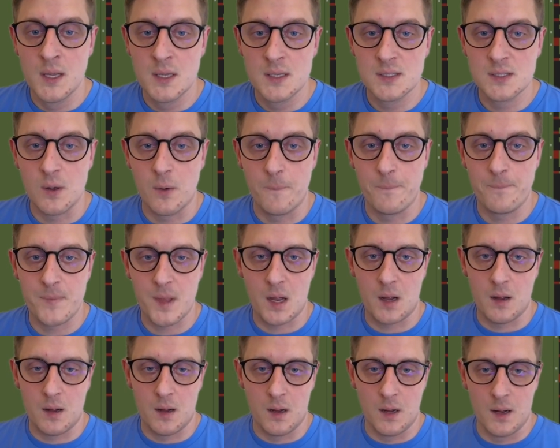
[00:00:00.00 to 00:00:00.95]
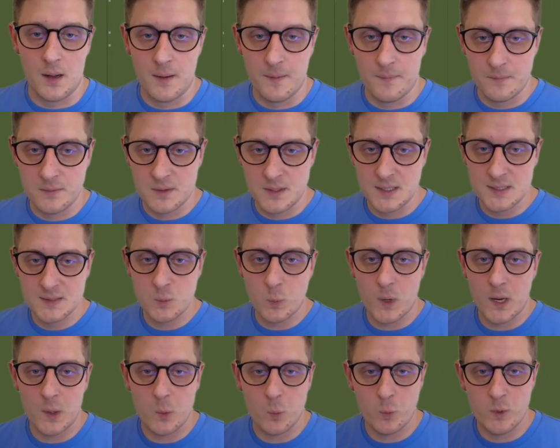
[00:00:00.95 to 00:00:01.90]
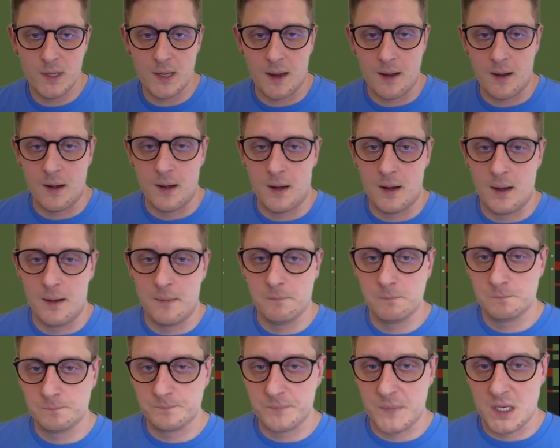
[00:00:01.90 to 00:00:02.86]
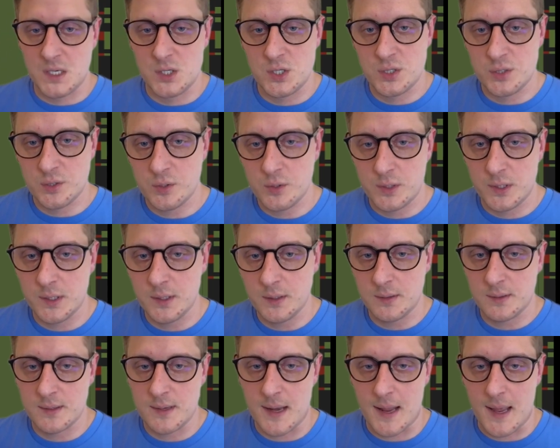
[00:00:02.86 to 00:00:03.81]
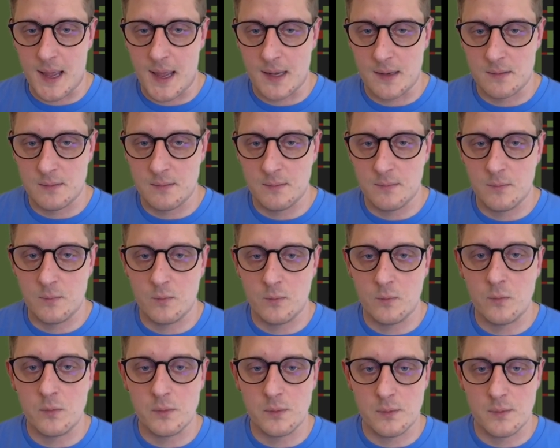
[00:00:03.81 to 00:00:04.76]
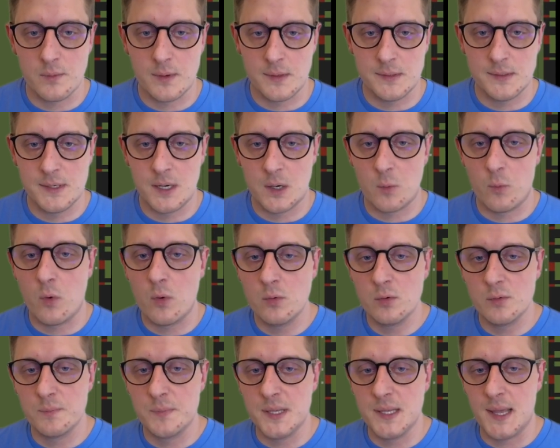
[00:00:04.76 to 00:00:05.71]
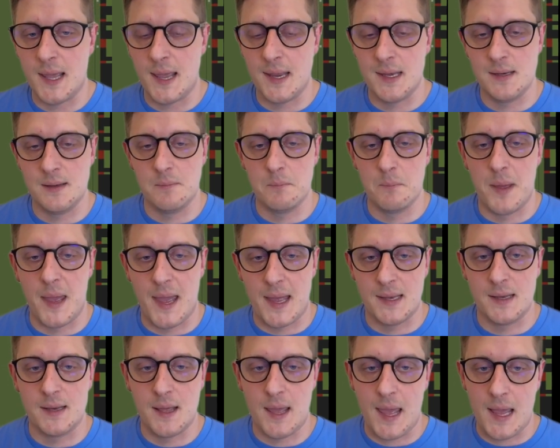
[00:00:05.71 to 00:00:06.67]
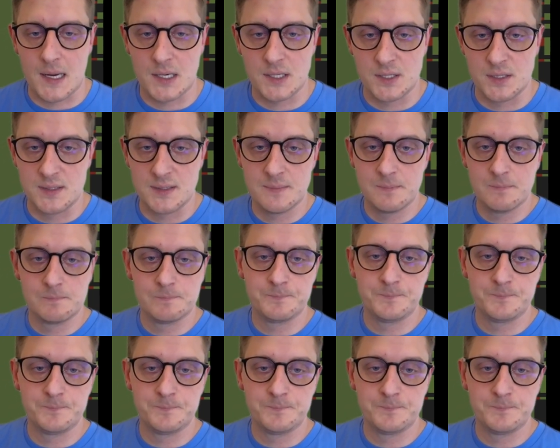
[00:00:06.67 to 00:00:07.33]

So this way we are ensuring that there won't be any bad actions.